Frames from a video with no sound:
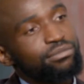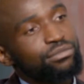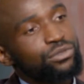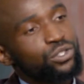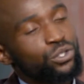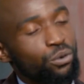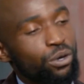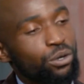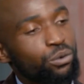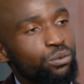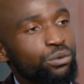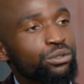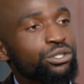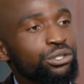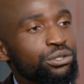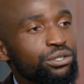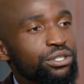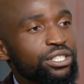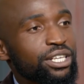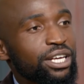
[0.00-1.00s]
So what would
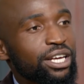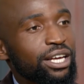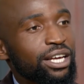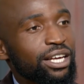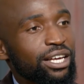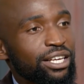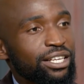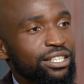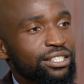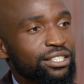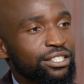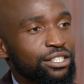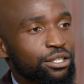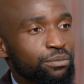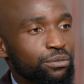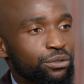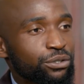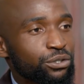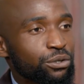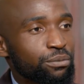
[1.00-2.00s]
you say is the
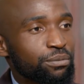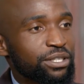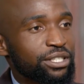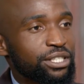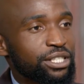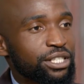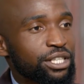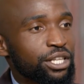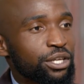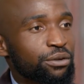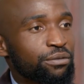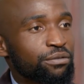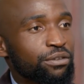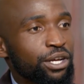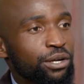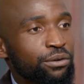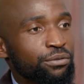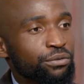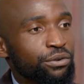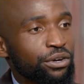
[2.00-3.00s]
most romantic thing you've
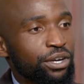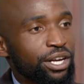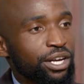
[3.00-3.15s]
done for a